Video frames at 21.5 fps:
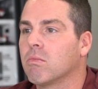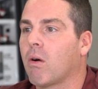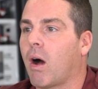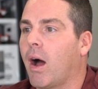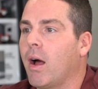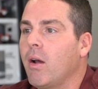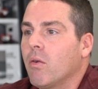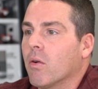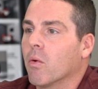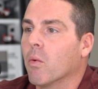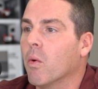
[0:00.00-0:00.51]

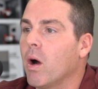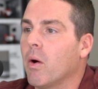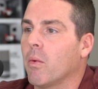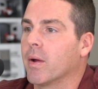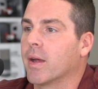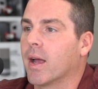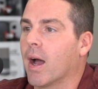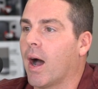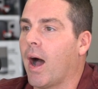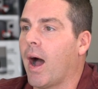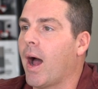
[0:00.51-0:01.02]
I don't know what
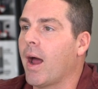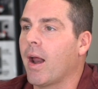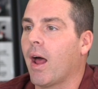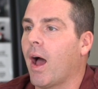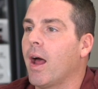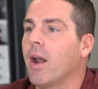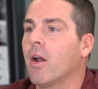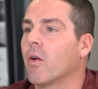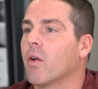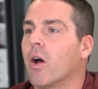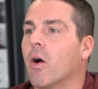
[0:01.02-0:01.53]
we got.
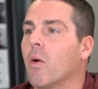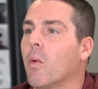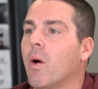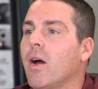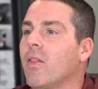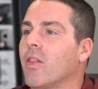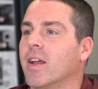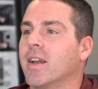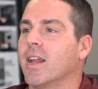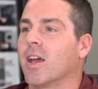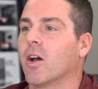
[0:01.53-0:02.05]
I don't know
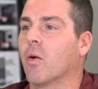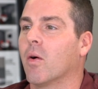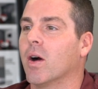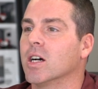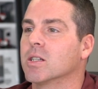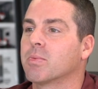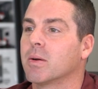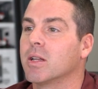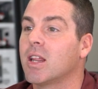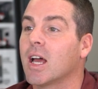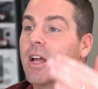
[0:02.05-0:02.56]
what the deal
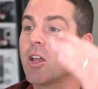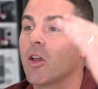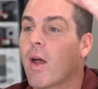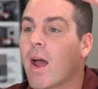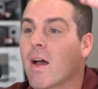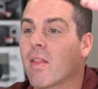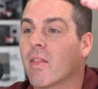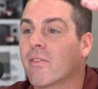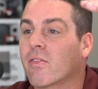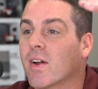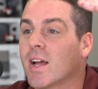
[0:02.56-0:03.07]
was. But then you
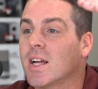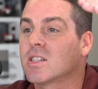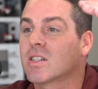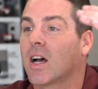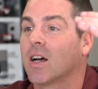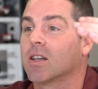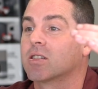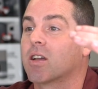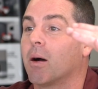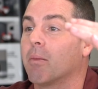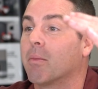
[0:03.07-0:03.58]
had the
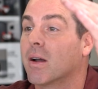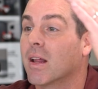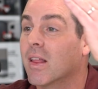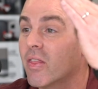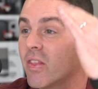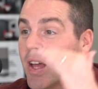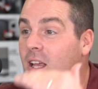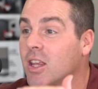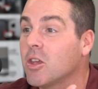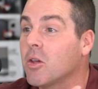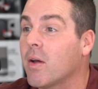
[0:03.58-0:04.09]
franchise company.
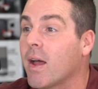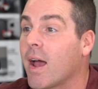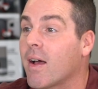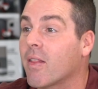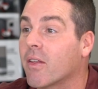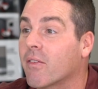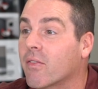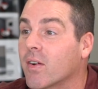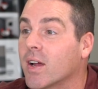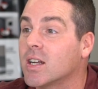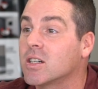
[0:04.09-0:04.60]
Then you had
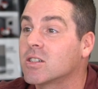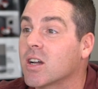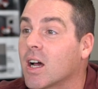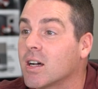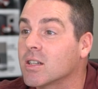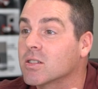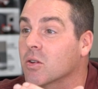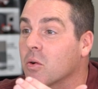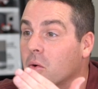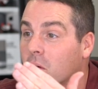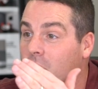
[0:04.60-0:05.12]
the
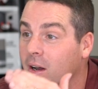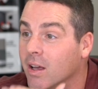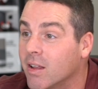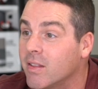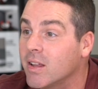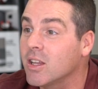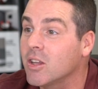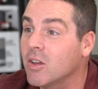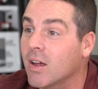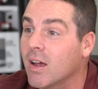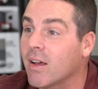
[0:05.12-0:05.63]
franchisor. And
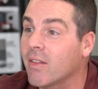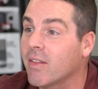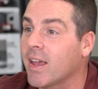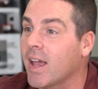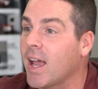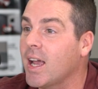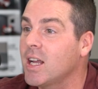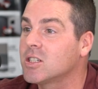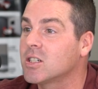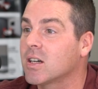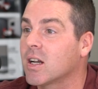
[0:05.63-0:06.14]
then you had the
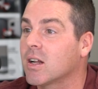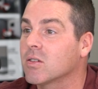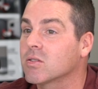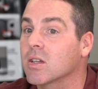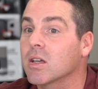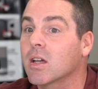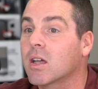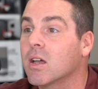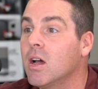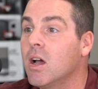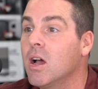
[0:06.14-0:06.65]
agent. And I was
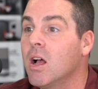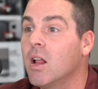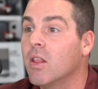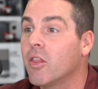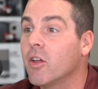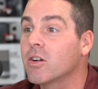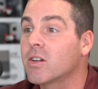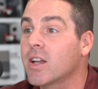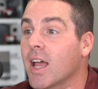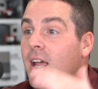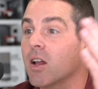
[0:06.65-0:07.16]
like,
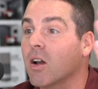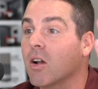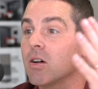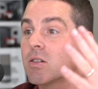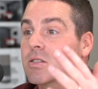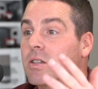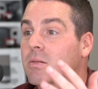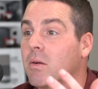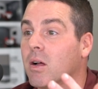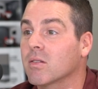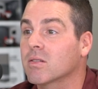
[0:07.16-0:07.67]
they're taking all
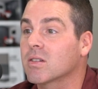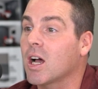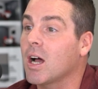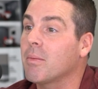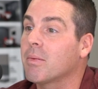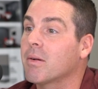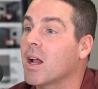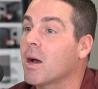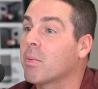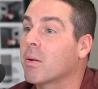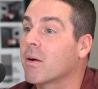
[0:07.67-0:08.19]
something off top
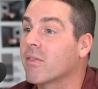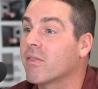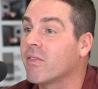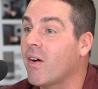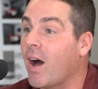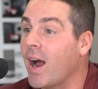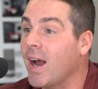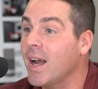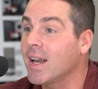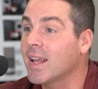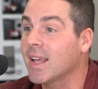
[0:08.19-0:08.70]
and not
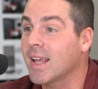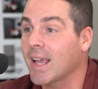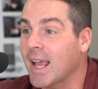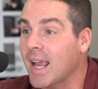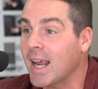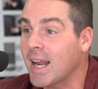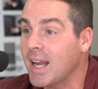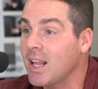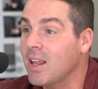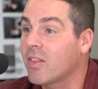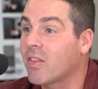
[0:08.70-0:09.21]
providing
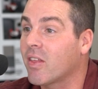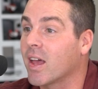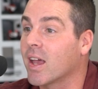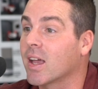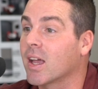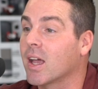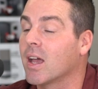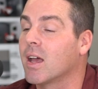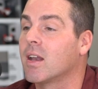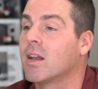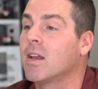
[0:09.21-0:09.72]

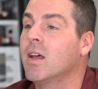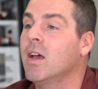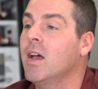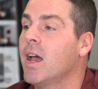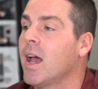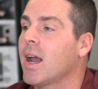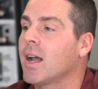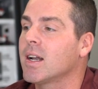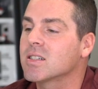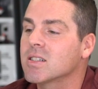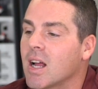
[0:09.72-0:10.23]
anything. And
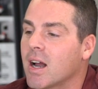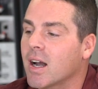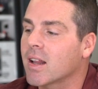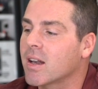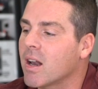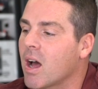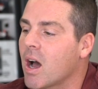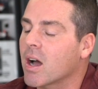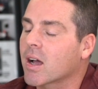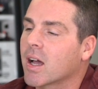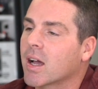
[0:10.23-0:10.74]
it's not a
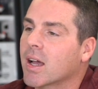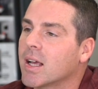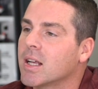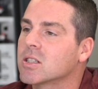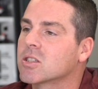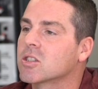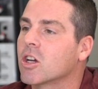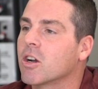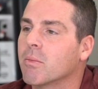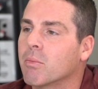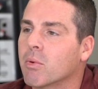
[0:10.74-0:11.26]
knock
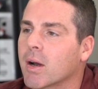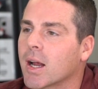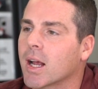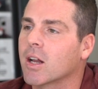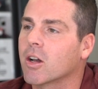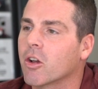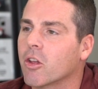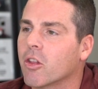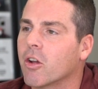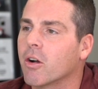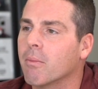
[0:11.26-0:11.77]
against their
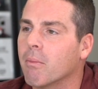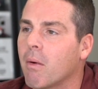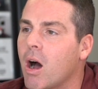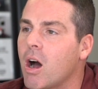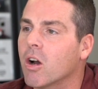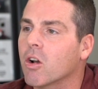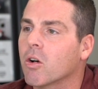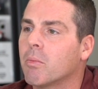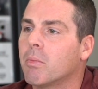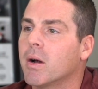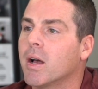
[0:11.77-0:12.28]
brand or their
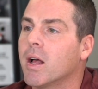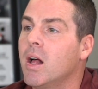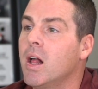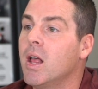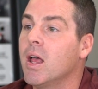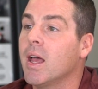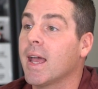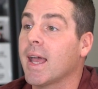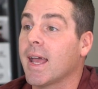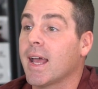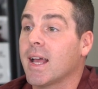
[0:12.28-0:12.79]
model, but
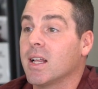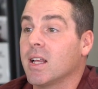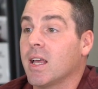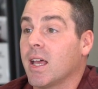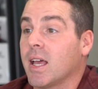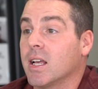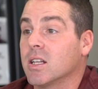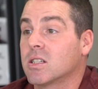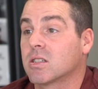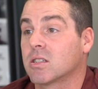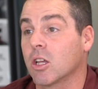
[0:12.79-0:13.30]

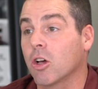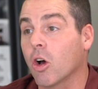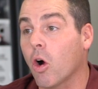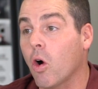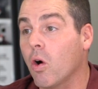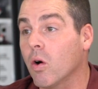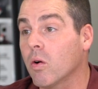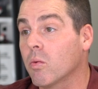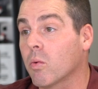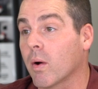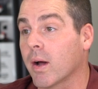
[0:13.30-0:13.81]
it's the
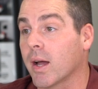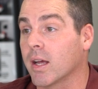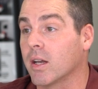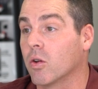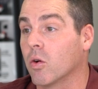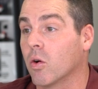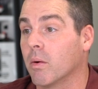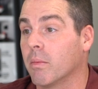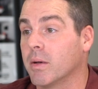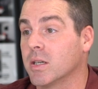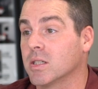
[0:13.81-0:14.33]
old way of
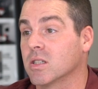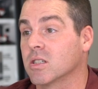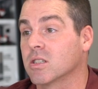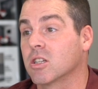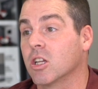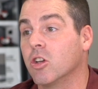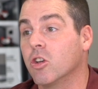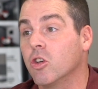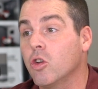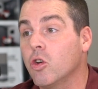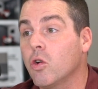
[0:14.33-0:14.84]
doing business,
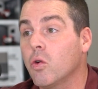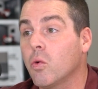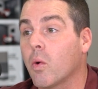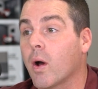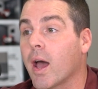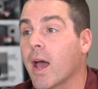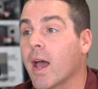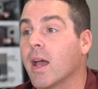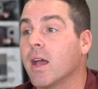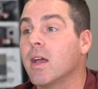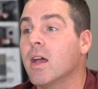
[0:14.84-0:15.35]
the new
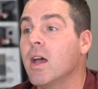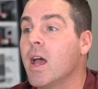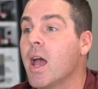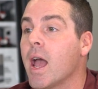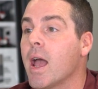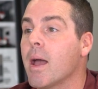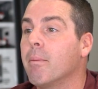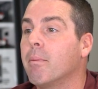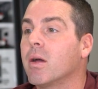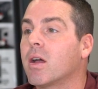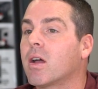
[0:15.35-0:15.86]
way.
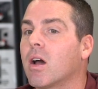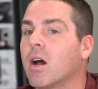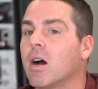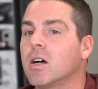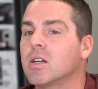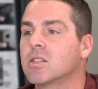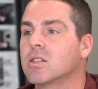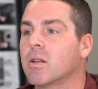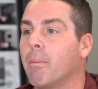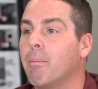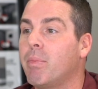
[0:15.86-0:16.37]
And
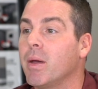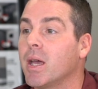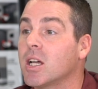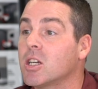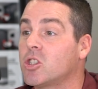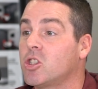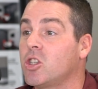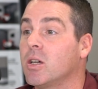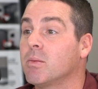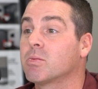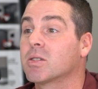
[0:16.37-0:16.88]
because the big
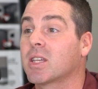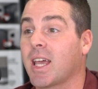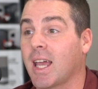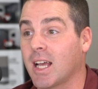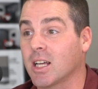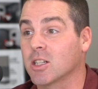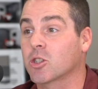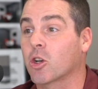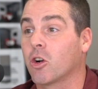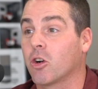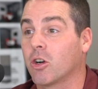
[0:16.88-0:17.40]
ships
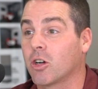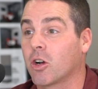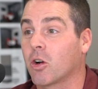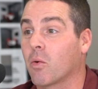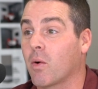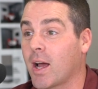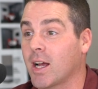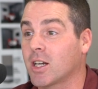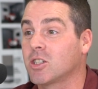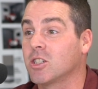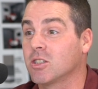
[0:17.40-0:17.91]
can't turn
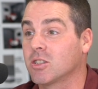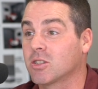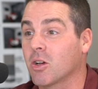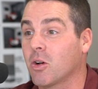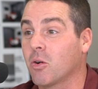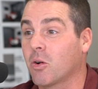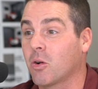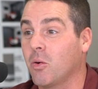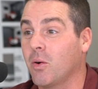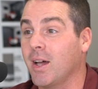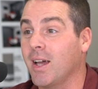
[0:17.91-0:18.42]
direction
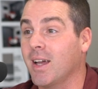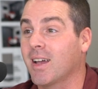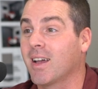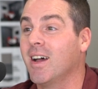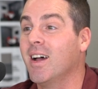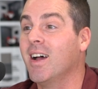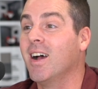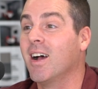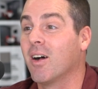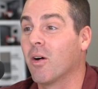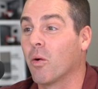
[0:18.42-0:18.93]
so quick,
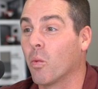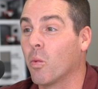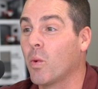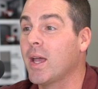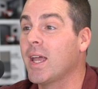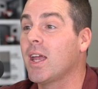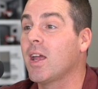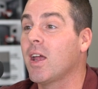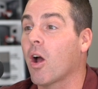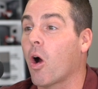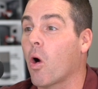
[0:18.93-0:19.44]

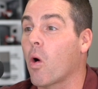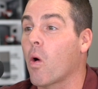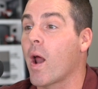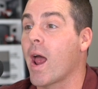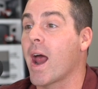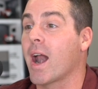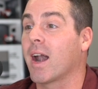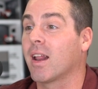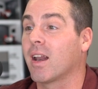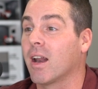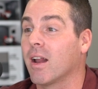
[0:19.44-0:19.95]
we are
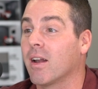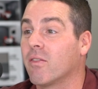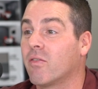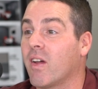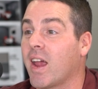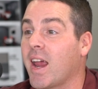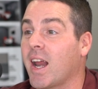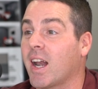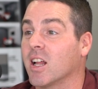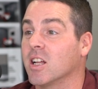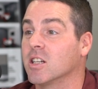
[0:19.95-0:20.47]
at an
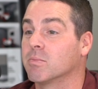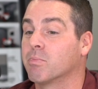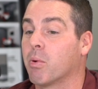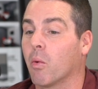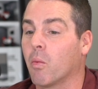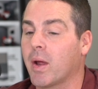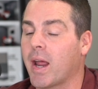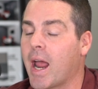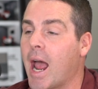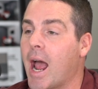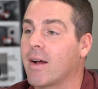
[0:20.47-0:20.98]
advantage, but
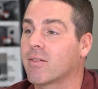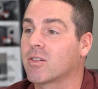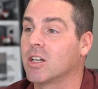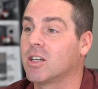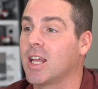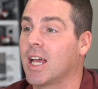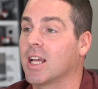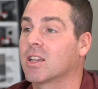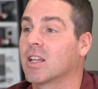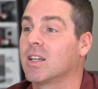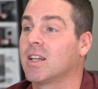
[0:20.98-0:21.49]
we have to
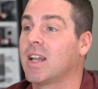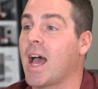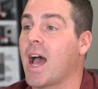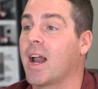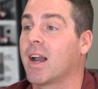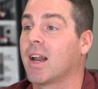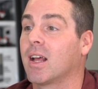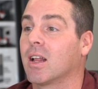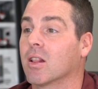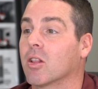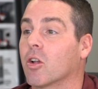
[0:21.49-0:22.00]
take the
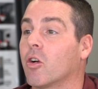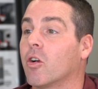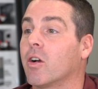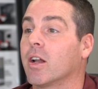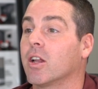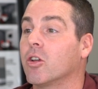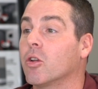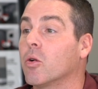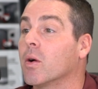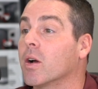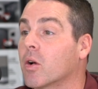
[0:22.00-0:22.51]
data and learn
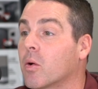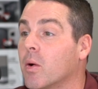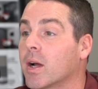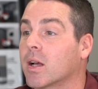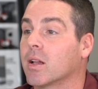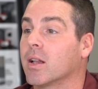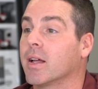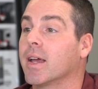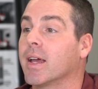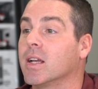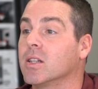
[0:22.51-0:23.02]
and do it
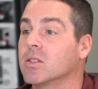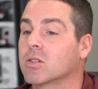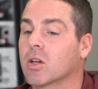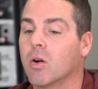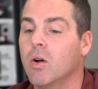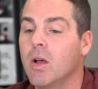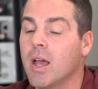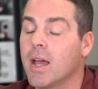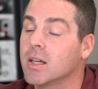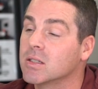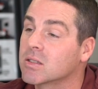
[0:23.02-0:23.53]
quickly. And so
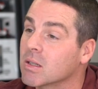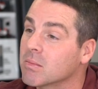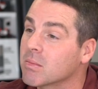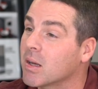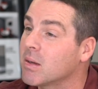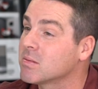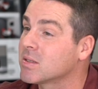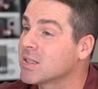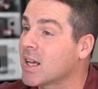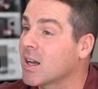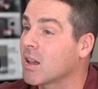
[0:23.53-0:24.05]

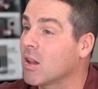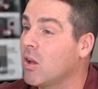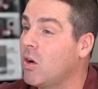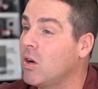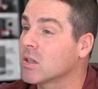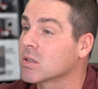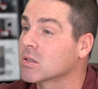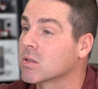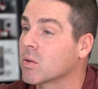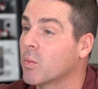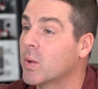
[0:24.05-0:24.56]
sometimes that's a
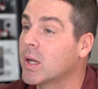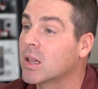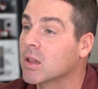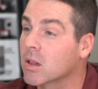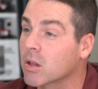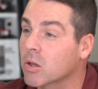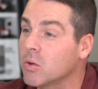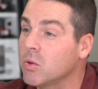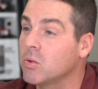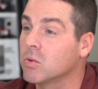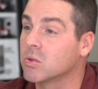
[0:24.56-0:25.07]
loss. We
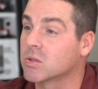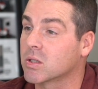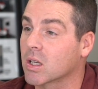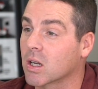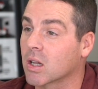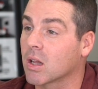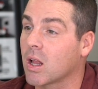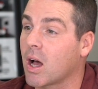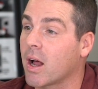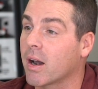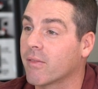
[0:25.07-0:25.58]
lose in
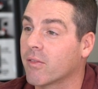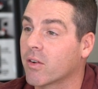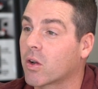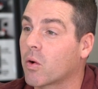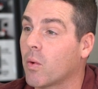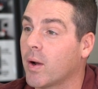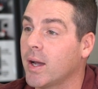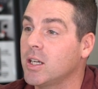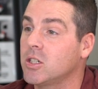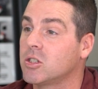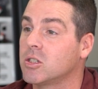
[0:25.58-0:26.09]
a lot of
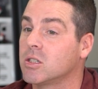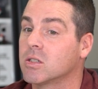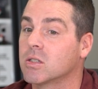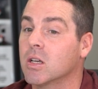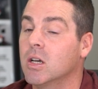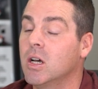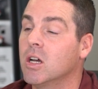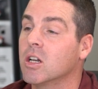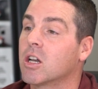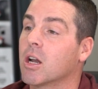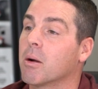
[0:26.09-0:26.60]
equations
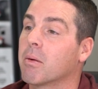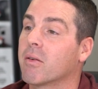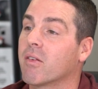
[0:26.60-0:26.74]
to